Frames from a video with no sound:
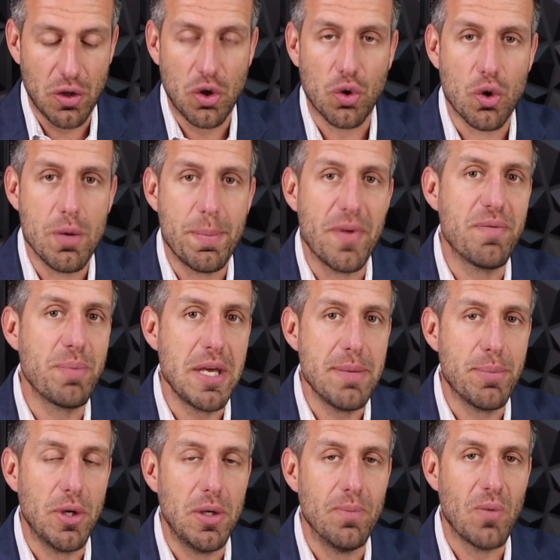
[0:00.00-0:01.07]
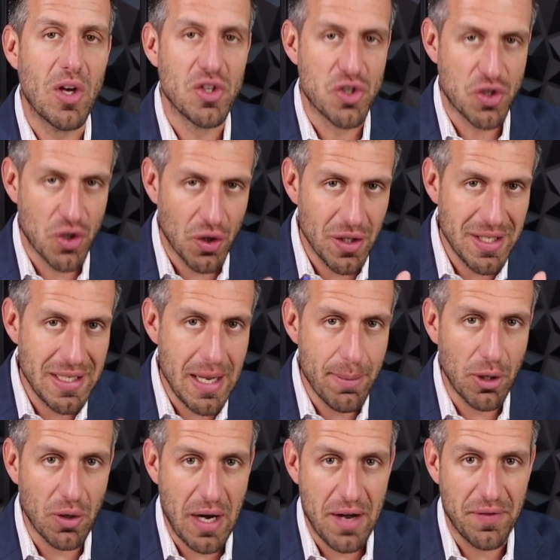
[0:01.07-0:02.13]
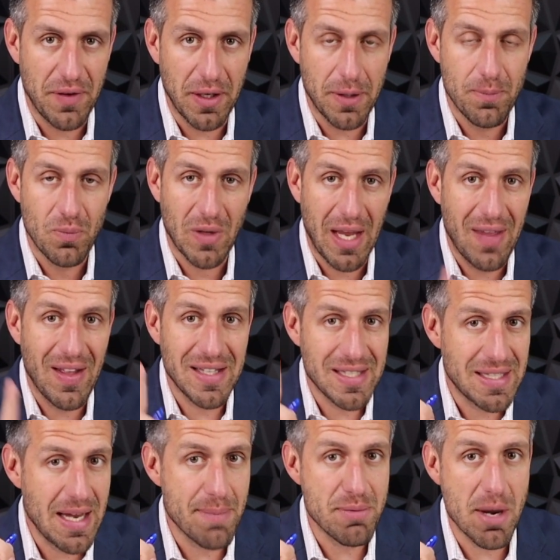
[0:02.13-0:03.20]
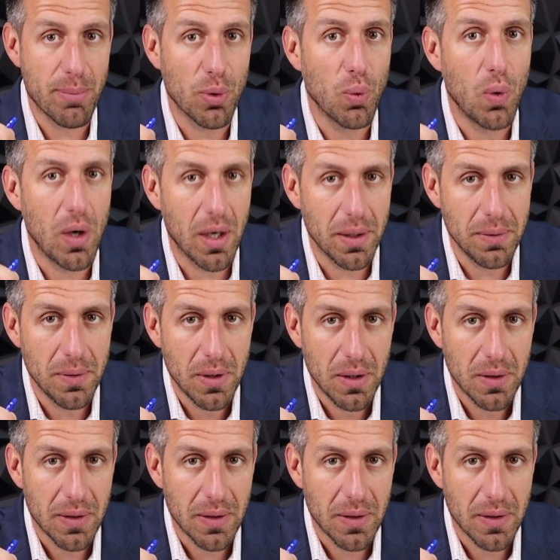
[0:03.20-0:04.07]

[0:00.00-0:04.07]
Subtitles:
group of people, a certain demographic. Okay, that's step number one.